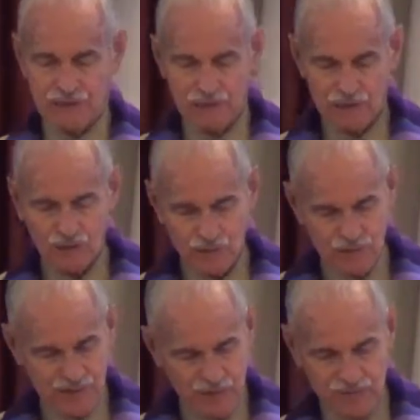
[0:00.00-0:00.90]
and
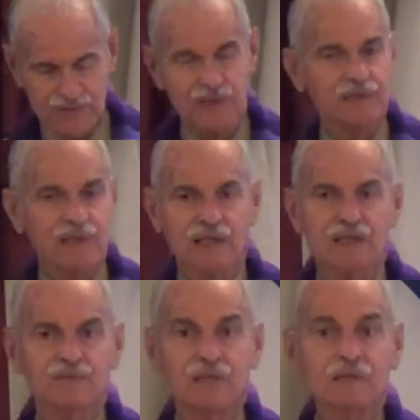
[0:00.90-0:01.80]
concludes on Sunday
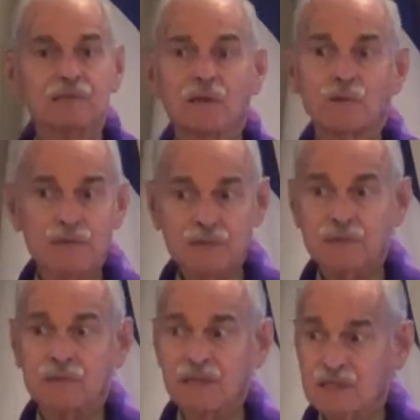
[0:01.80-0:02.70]
evening. So
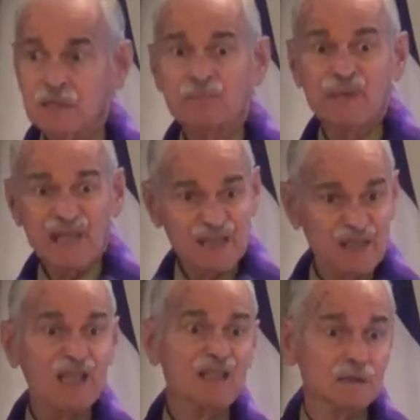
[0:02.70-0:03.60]
it's a big
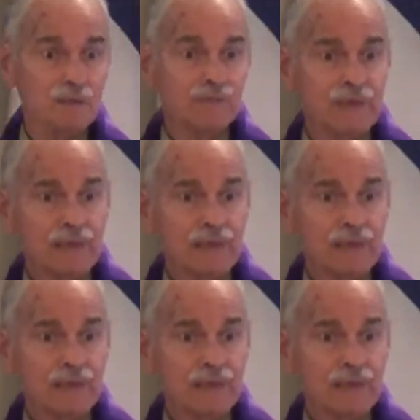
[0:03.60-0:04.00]
deal.